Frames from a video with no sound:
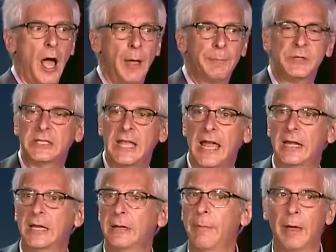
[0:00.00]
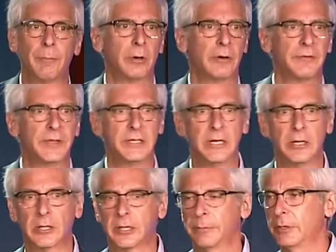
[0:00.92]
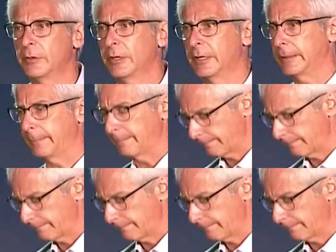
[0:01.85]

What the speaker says: upstanding member of the deer community.